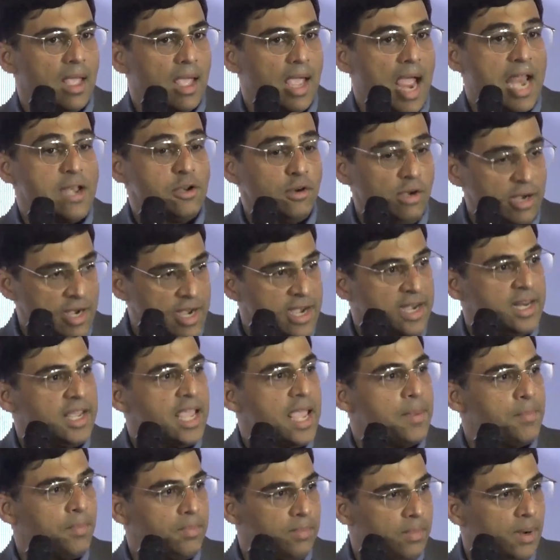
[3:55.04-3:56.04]
And you'll need to
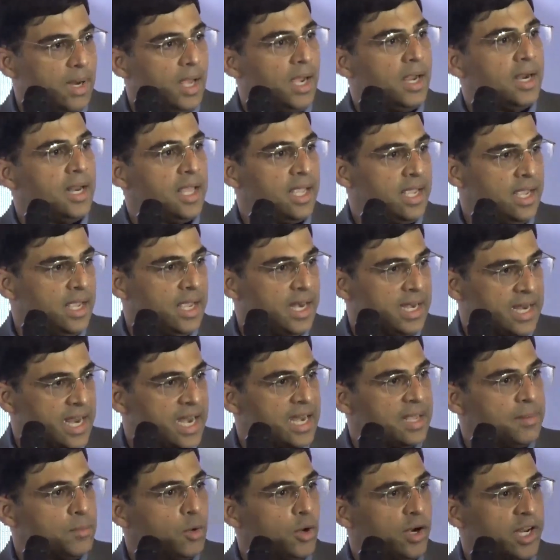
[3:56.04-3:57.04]
keep learning and
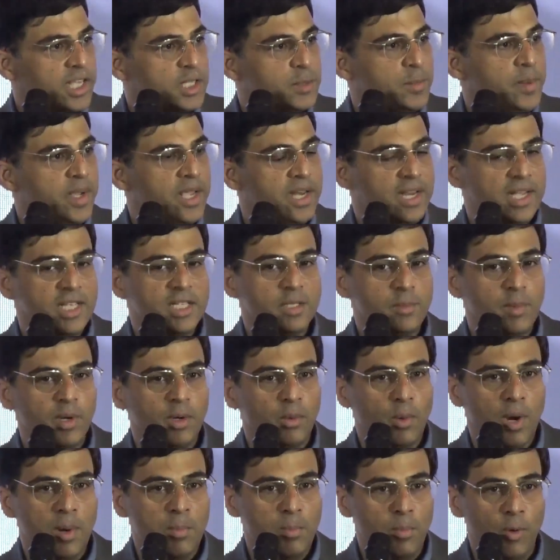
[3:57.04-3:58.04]
getting more experience. But
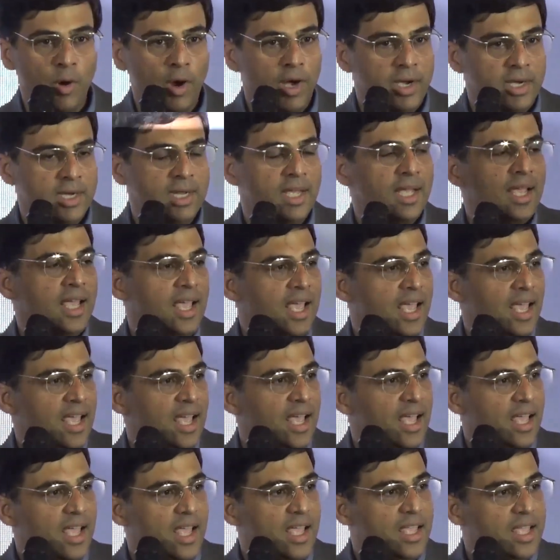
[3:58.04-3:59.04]
at one point,
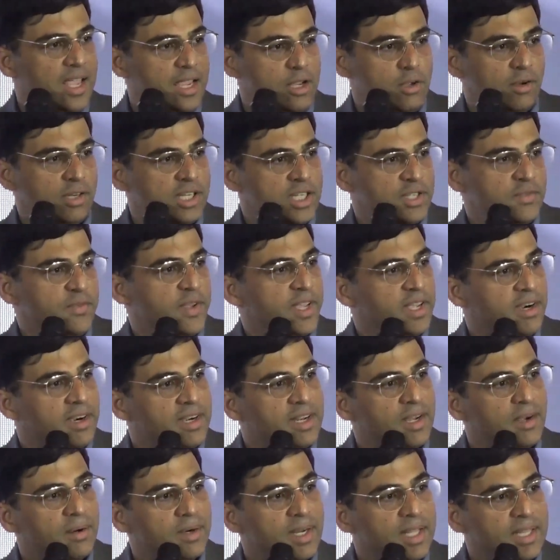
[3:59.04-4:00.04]
you'll just figure
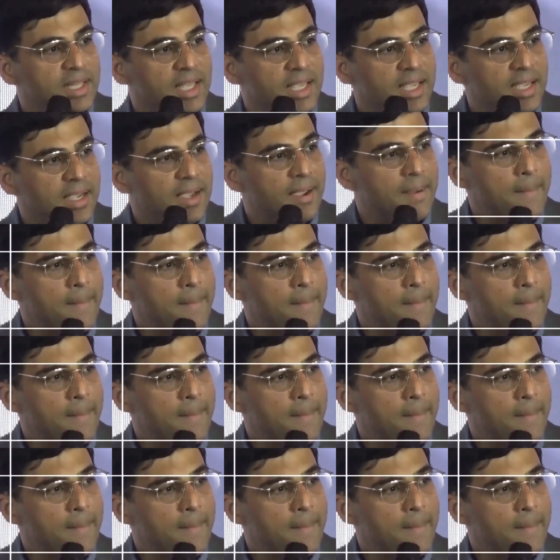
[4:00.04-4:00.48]
it out, I think.